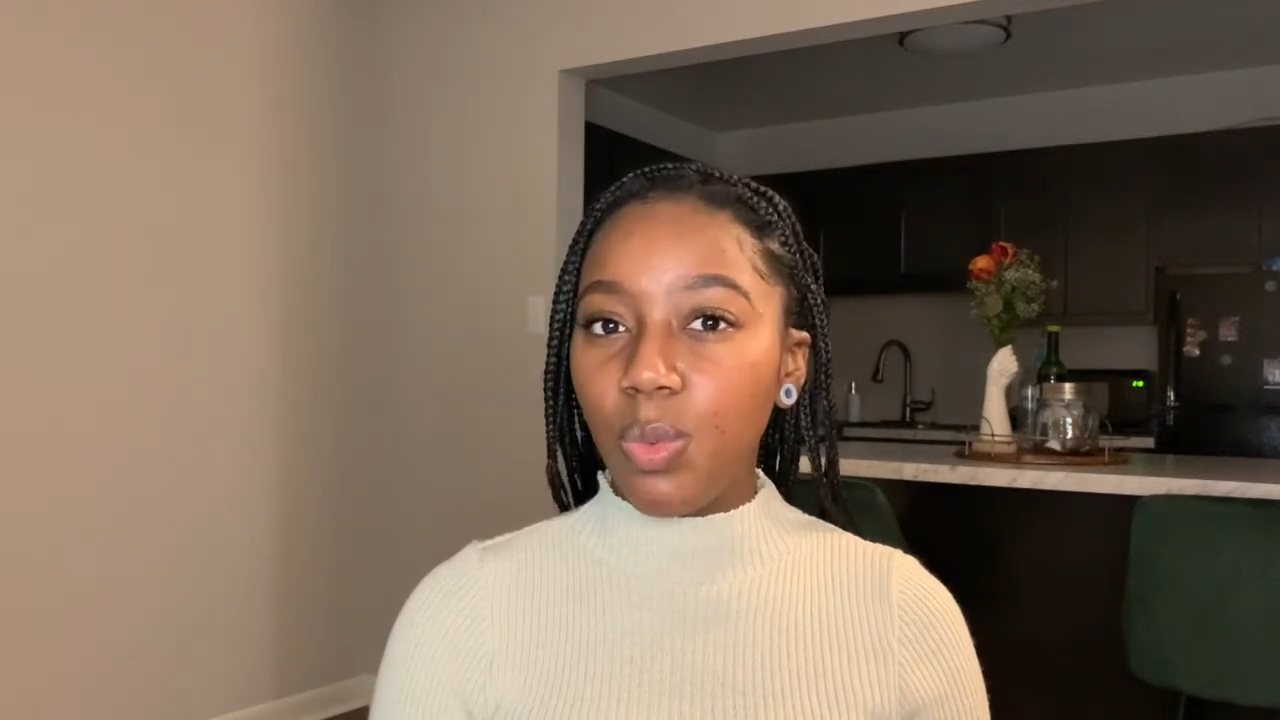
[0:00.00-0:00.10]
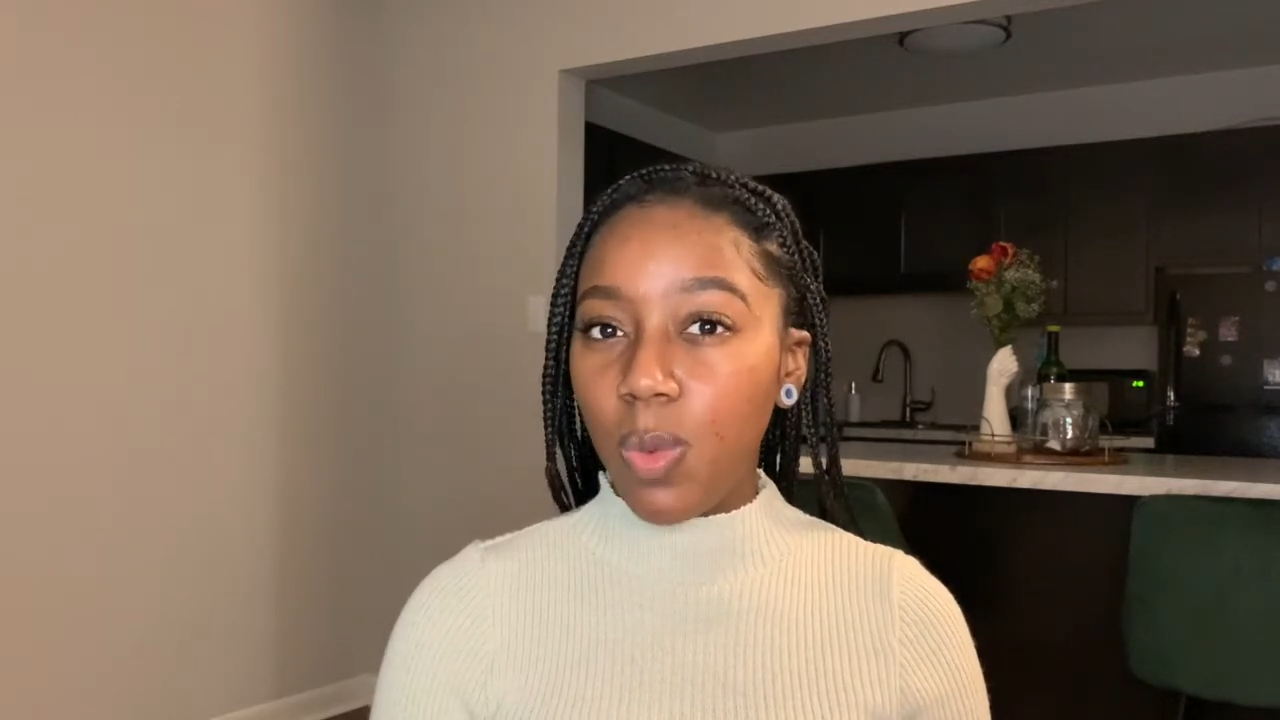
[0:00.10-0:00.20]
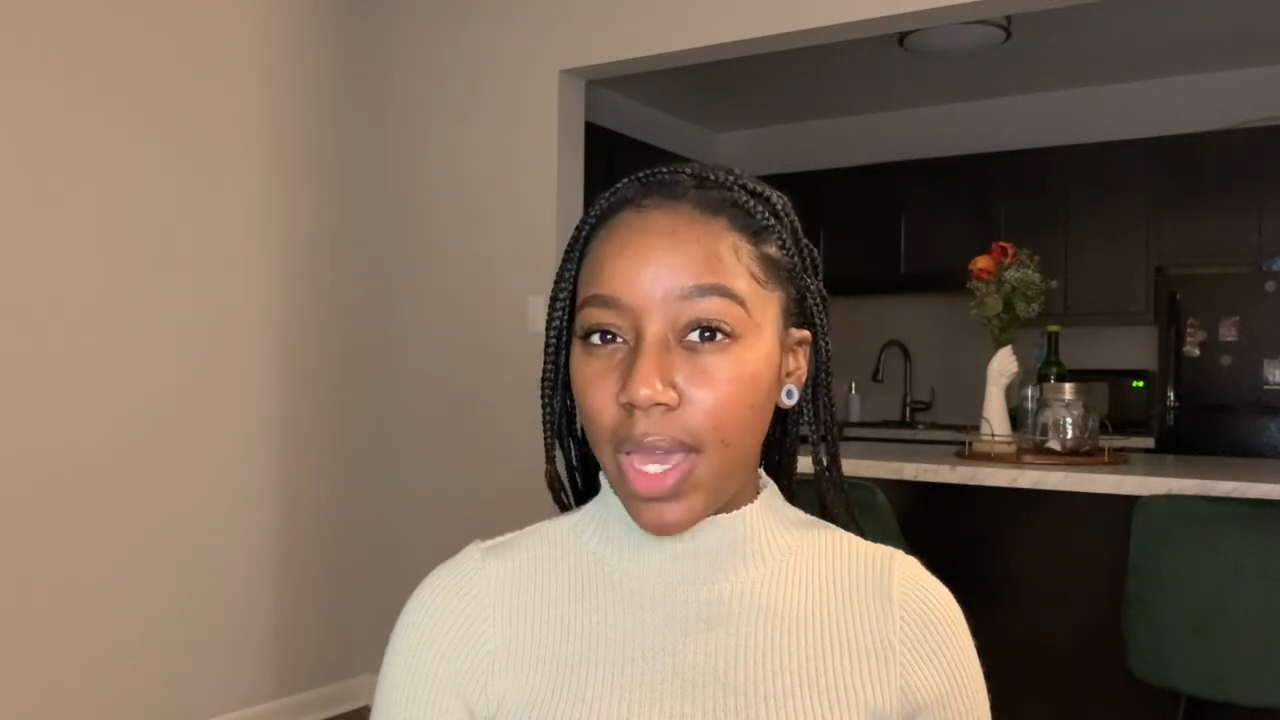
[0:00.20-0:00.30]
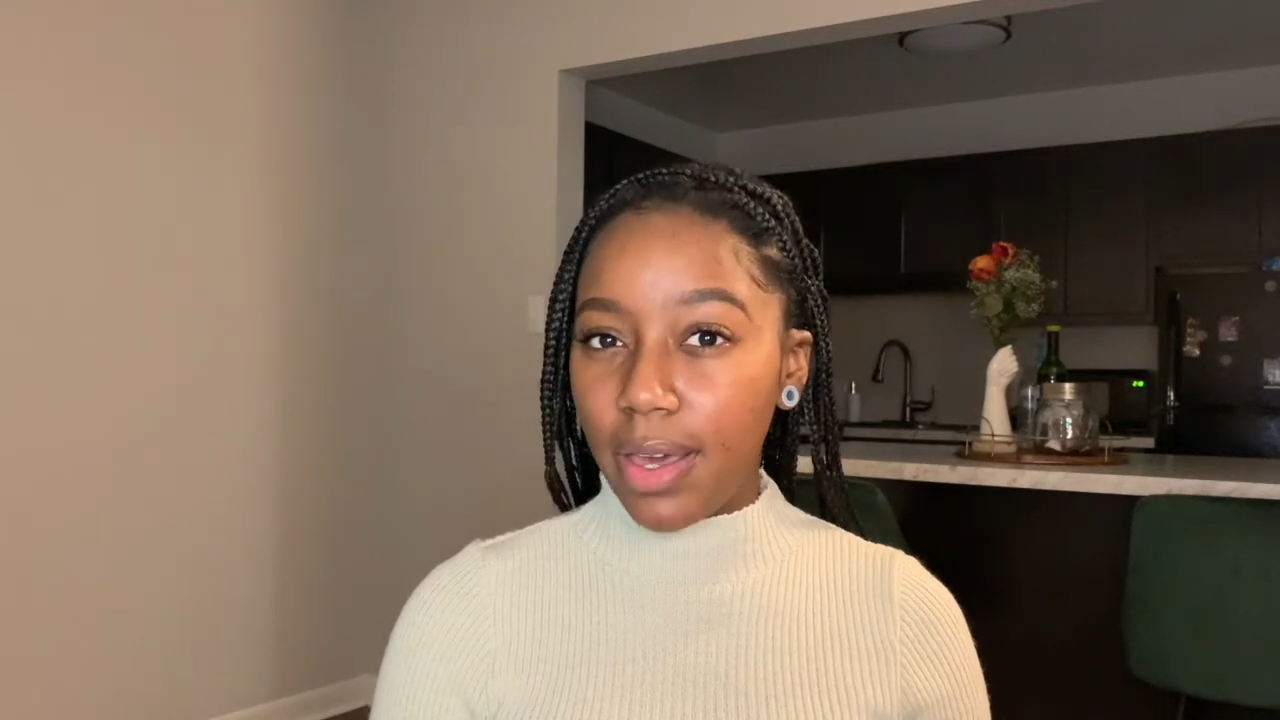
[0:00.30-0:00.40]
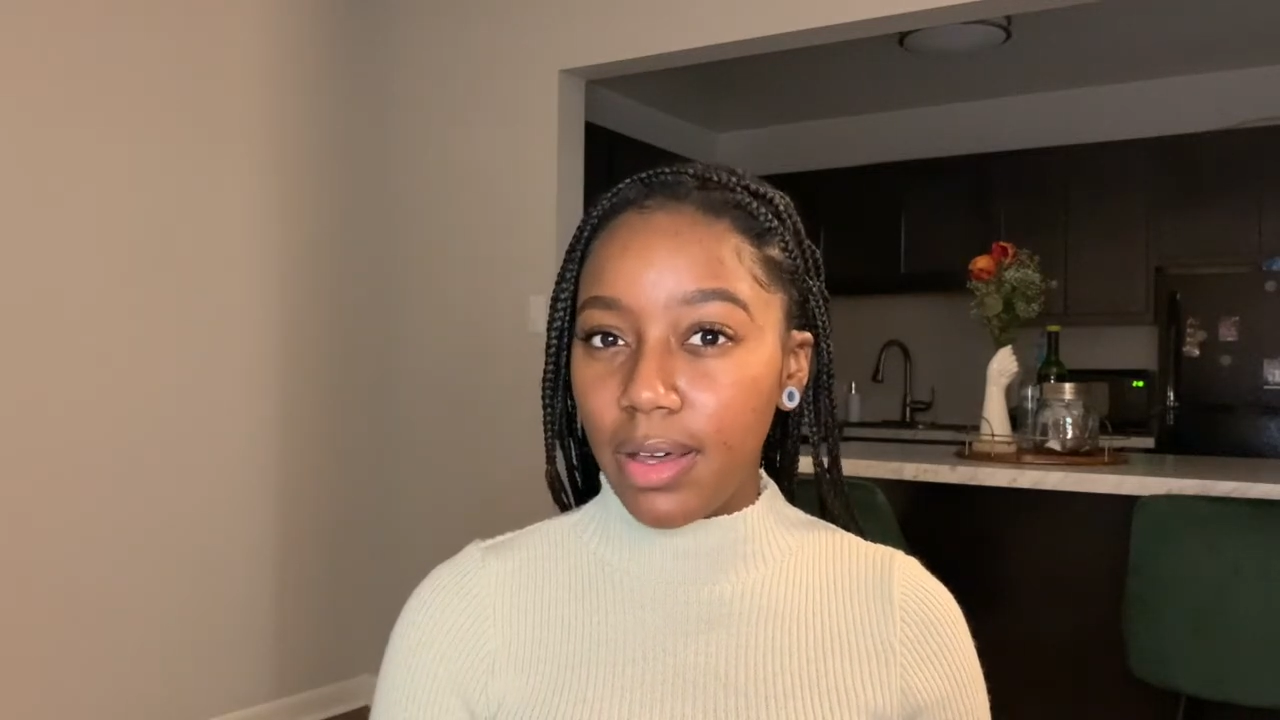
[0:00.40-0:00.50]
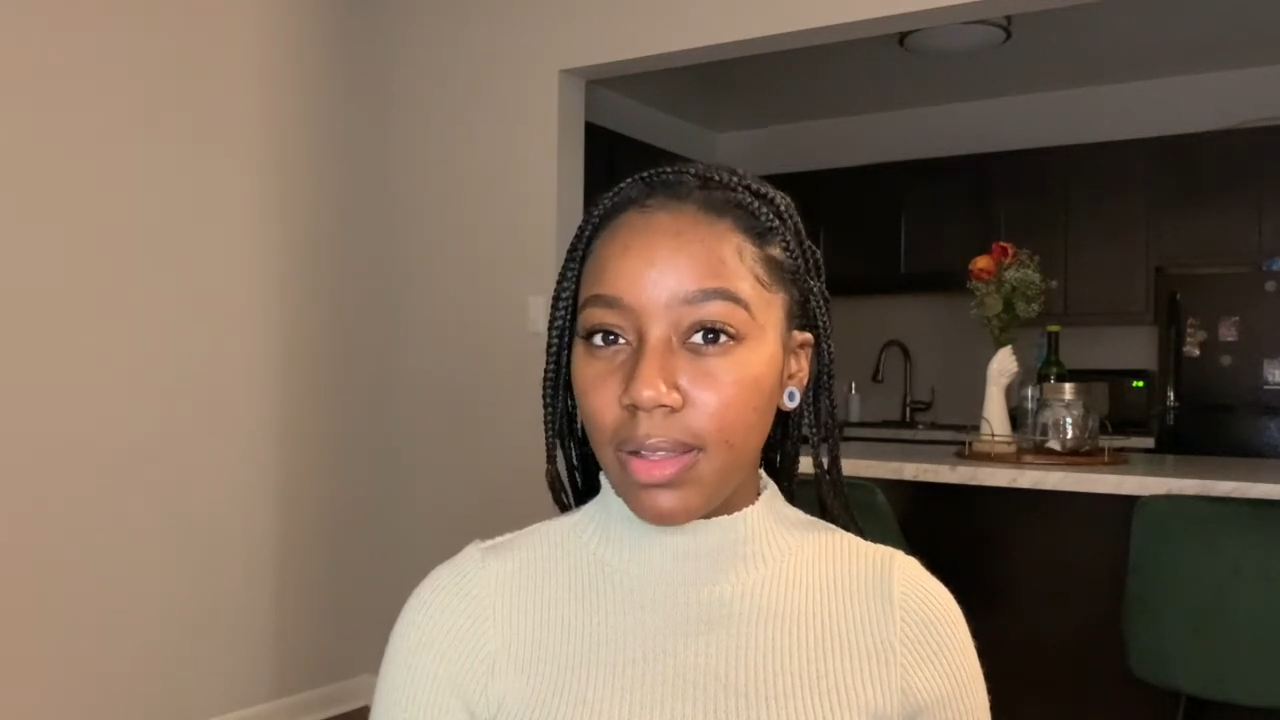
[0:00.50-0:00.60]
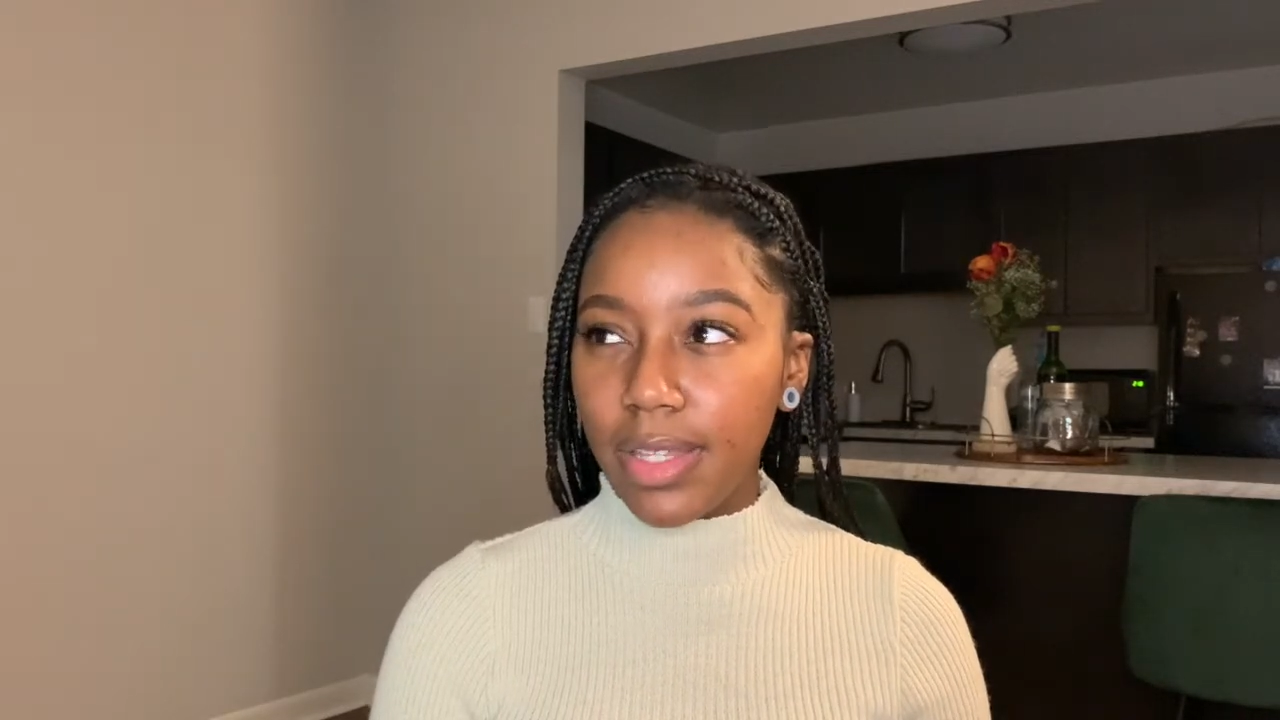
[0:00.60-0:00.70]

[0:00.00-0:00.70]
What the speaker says: well,